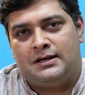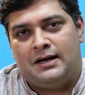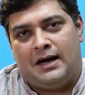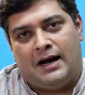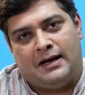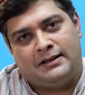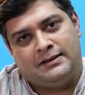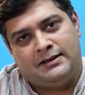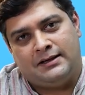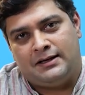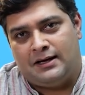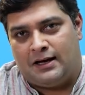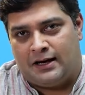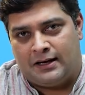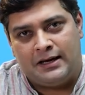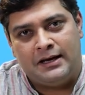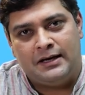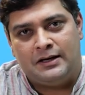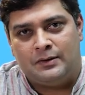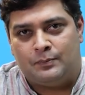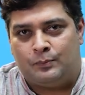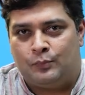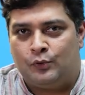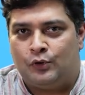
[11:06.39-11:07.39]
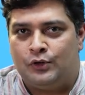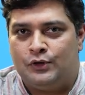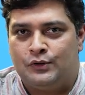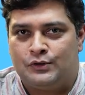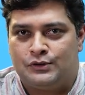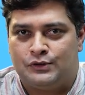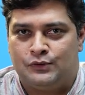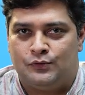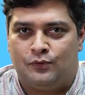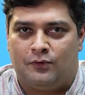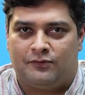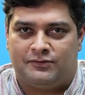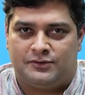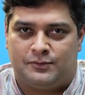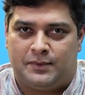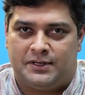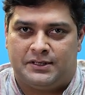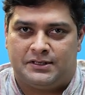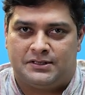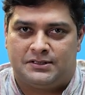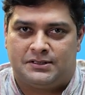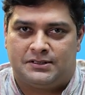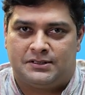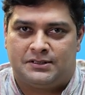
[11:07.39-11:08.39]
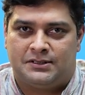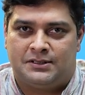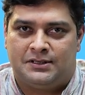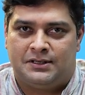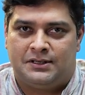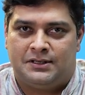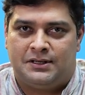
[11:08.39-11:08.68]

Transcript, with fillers: and then again produce new offsprings.